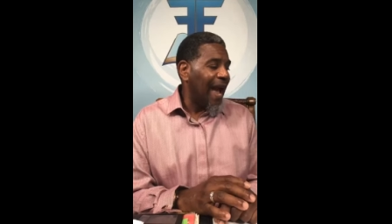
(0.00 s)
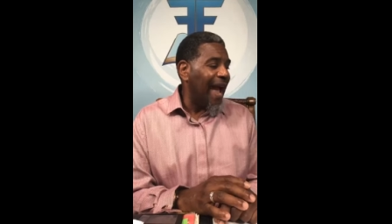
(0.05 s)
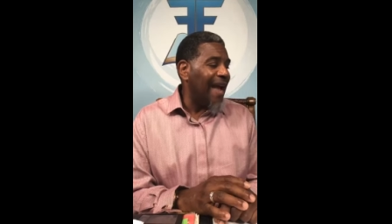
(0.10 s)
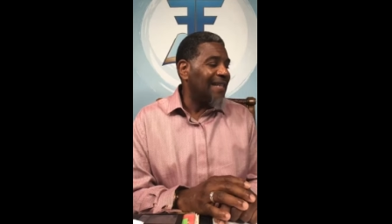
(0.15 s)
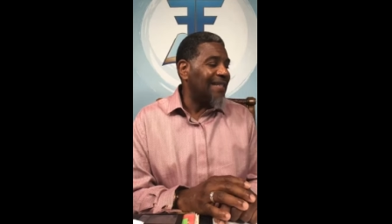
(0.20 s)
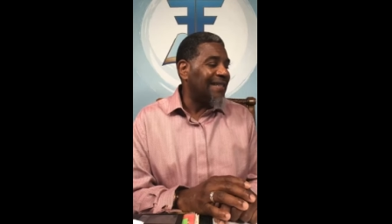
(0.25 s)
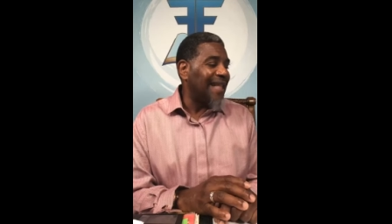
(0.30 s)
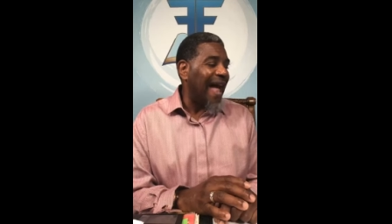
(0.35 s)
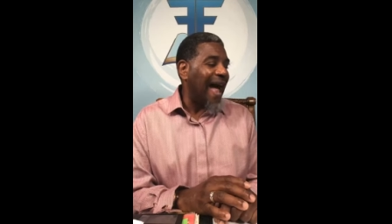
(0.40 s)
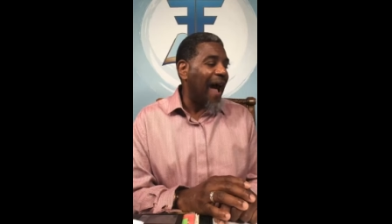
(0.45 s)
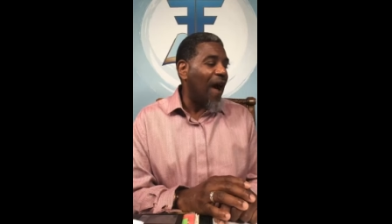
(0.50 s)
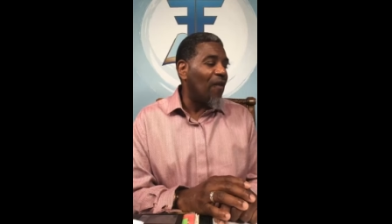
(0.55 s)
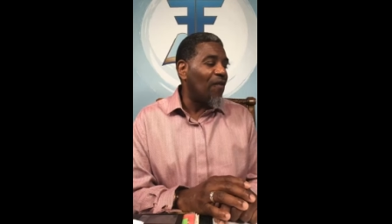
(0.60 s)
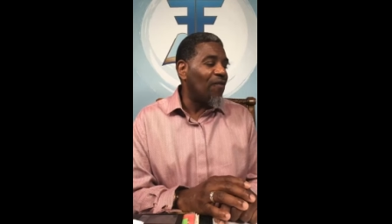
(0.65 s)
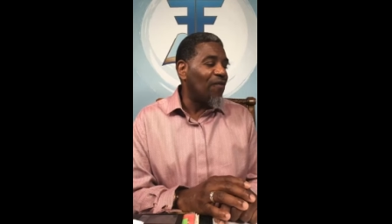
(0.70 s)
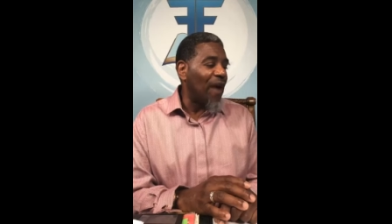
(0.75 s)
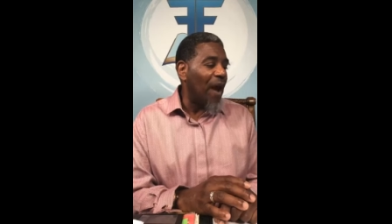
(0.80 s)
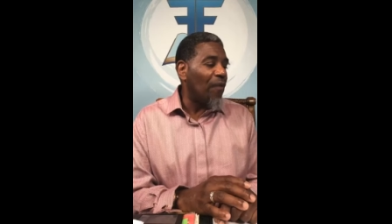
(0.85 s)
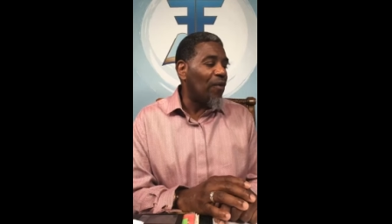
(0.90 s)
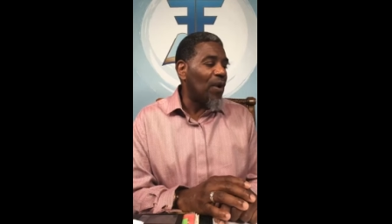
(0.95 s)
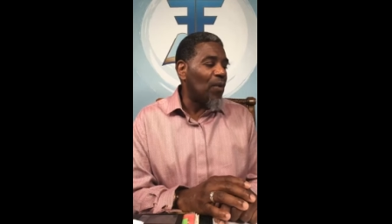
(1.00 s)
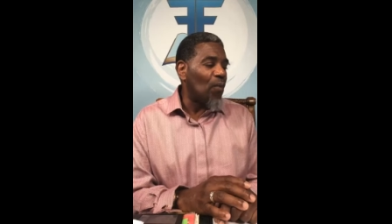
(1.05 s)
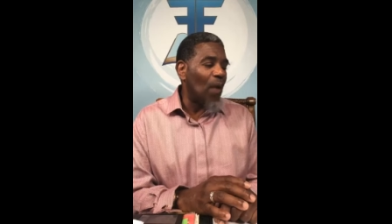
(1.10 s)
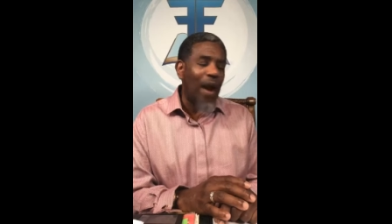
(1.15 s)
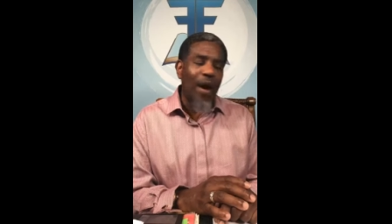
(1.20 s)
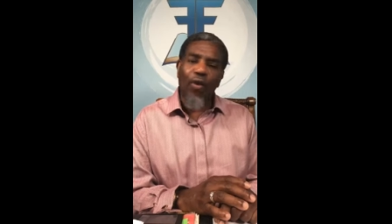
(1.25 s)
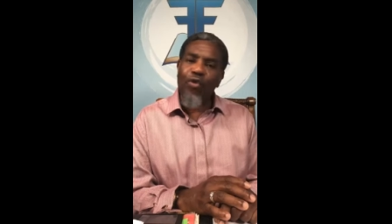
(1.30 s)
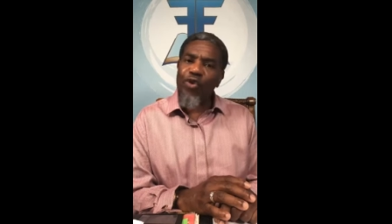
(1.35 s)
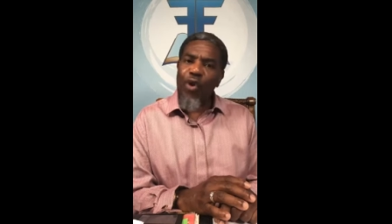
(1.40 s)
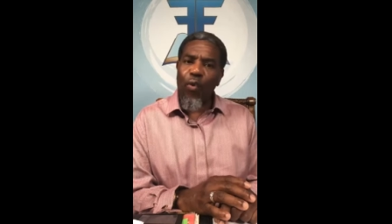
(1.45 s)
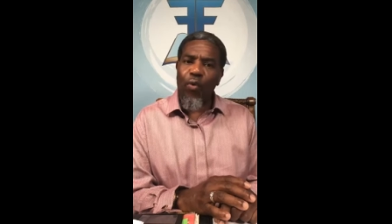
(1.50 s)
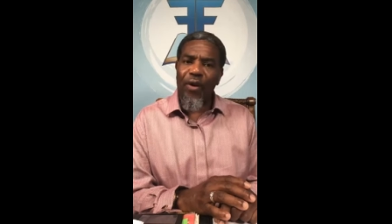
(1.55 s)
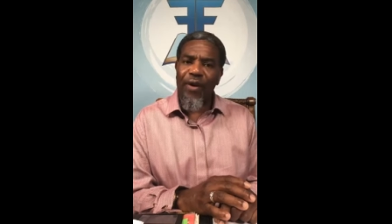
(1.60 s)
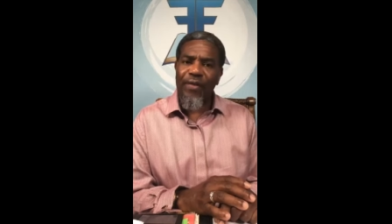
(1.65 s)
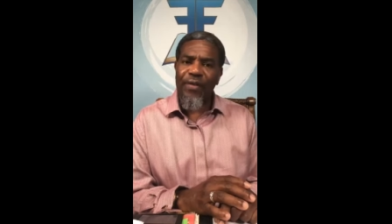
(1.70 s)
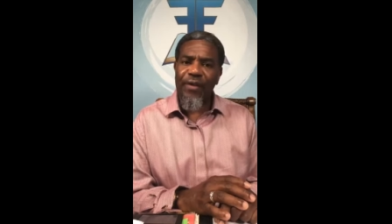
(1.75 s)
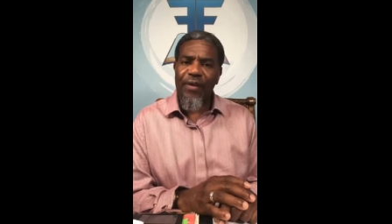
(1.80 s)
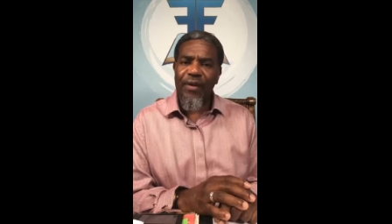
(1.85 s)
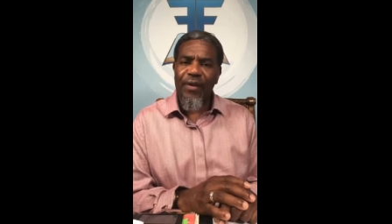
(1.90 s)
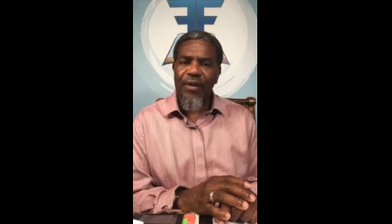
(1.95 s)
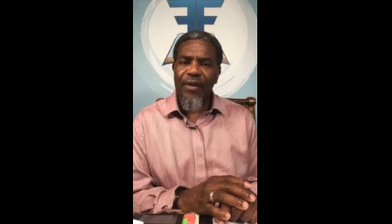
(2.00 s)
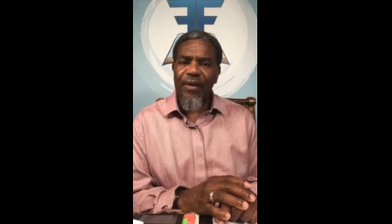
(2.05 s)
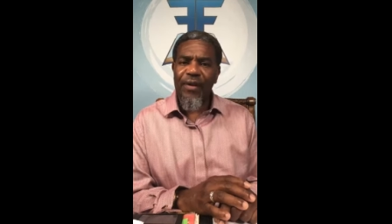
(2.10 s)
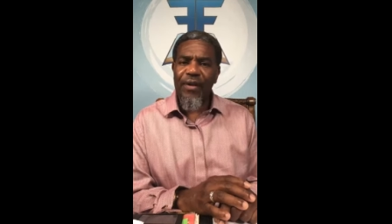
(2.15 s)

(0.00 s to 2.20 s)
as thou very well knowest.